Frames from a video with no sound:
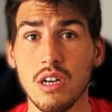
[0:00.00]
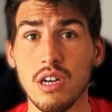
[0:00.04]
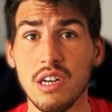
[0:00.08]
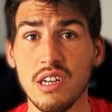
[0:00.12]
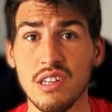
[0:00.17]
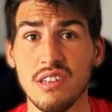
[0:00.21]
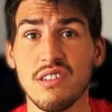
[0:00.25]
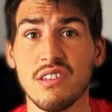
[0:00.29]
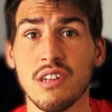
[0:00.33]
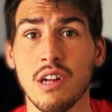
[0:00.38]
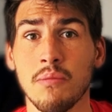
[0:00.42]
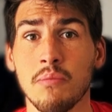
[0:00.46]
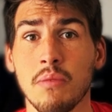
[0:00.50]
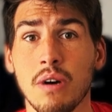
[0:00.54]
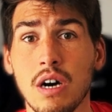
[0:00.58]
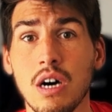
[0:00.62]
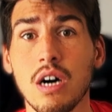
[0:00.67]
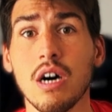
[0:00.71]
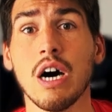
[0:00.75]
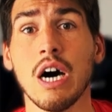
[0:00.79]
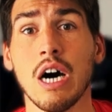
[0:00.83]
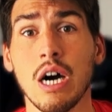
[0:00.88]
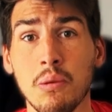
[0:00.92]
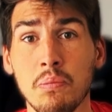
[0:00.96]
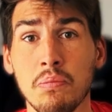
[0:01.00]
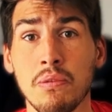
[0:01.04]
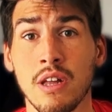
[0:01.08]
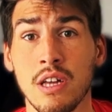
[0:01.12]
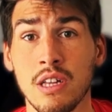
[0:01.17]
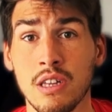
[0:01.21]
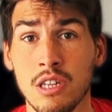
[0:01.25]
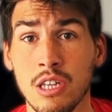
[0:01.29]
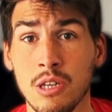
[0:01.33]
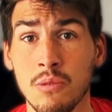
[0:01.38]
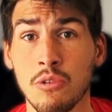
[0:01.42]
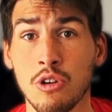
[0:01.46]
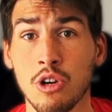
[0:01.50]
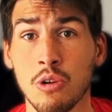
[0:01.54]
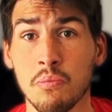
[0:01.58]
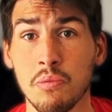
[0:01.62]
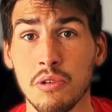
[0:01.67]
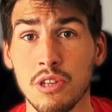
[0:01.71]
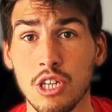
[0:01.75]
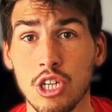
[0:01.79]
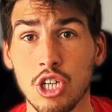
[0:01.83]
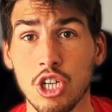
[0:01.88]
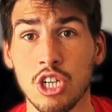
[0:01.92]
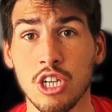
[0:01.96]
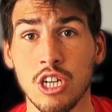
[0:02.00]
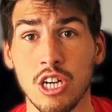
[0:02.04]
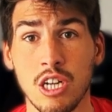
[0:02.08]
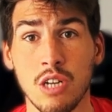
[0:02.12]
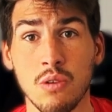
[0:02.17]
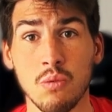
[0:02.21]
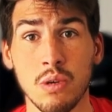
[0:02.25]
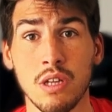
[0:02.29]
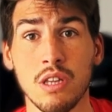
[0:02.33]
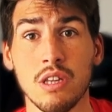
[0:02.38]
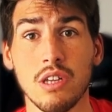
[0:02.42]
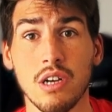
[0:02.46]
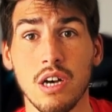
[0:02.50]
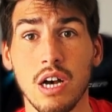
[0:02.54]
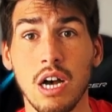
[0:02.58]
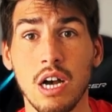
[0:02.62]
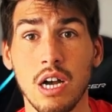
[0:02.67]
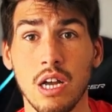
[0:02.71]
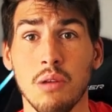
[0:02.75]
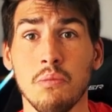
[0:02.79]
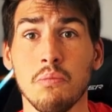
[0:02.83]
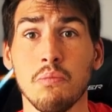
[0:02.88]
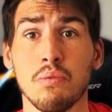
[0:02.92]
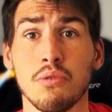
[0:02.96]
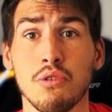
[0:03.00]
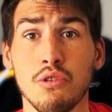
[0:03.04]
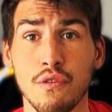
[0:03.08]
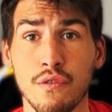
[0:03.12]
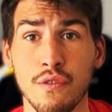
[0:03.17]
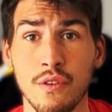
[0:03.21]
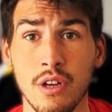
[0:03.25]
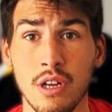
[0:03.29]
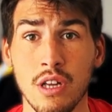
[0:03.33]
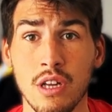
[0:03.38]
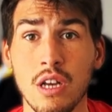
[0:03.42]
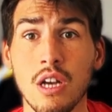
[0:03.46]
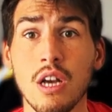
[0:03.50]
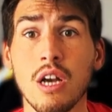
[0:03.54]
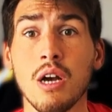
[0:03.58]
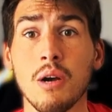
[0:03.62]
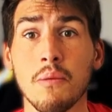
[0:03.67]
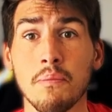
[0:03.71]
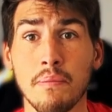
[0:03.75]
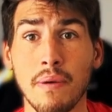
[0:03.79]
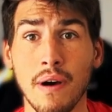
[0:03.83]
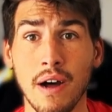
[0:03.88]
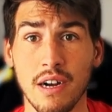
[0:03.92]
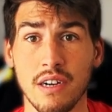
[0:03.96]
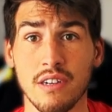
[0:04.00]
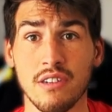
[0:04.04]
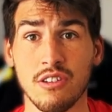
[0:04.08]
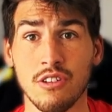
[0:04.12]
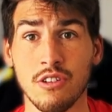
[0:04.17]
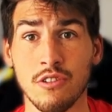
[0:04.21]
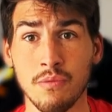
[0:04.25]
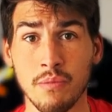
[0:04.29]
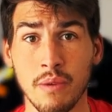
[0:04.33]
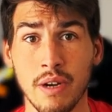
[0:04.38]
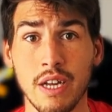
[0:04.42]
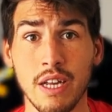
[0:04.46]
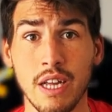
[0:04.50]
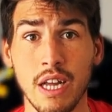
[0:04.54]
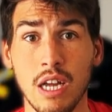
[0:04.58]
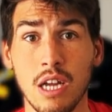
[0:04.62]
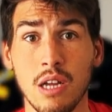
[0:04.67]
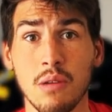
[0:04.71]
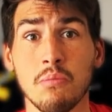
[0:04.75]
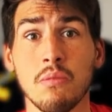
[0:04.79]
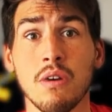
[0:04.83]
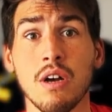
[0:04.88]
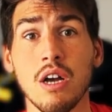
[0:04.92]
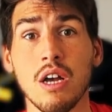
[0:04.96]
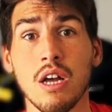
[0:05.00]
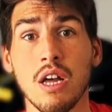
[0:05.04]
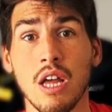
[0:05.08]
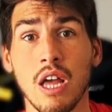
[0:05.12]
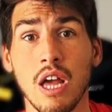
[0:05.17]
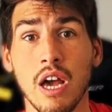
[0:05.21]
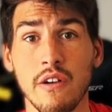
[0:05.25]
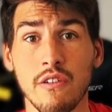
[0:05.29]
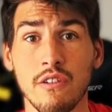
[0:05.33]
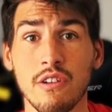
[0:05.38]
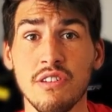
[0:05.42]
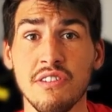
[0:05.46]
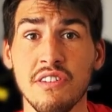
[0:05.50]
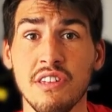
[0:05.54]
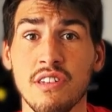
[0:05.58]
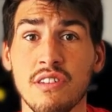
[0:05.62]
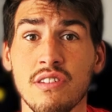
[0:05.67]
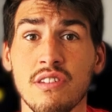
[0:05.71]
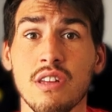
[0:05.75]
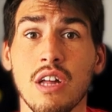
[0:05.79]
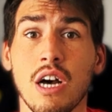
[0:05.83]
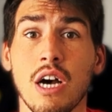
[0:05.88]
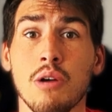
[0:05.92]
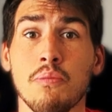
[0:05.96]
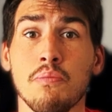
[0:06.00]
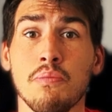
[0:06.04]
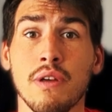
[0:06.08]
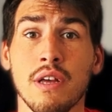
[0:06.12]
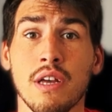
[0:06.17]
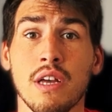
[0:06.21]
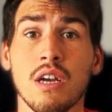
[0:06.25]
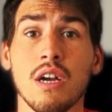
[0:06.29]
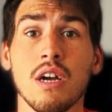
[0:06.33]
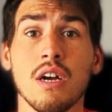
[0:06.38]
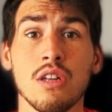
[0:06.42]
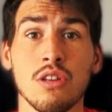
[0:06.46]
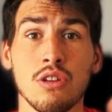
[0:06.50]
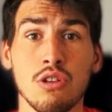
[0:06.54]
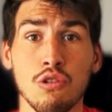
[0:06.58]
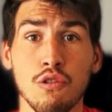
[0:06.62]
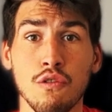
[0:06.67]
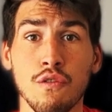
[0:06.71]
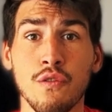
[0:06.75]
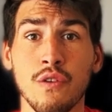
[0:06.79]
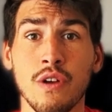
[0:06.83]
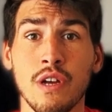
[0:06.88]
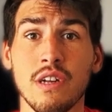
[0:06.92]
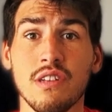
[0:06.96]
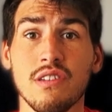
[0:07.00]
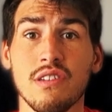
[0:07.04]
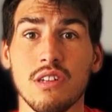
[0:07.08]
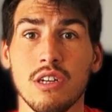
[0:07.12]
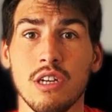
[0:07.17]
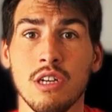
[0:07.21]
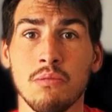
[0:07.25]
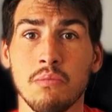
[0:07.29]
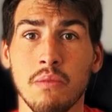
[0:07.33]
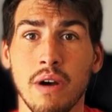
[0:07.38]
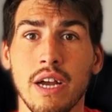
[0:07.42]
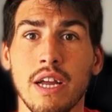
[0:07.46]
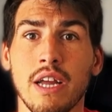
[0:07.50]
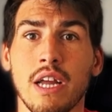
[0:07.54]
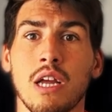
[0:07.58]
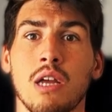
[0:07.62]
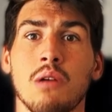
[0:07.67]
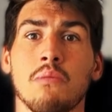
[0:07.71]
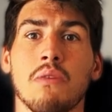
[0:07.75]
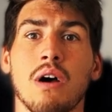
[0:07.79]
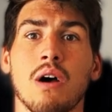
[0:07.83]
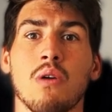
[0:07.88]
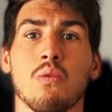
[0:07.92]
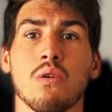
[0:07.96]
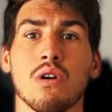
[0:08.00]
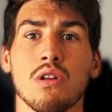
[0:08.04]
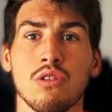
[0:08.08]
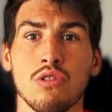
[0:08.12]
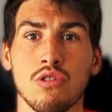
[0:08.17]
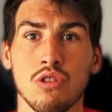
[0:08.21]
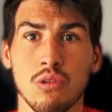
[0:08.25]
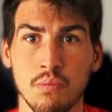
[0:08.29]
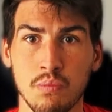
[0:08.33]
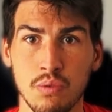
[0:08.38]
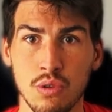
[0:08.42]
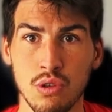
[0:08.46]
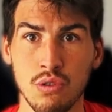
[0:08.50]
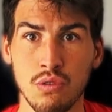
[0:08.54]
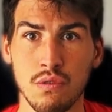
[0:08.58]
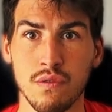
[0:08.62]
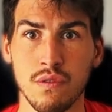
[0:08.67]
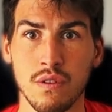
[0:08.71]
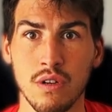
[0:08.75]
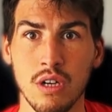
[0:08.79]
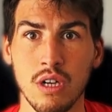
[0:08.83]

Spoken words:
In summer, I play team competition, and in winter, I am improving parts of my game. Every season, I pick 2 things in my game I want to improve.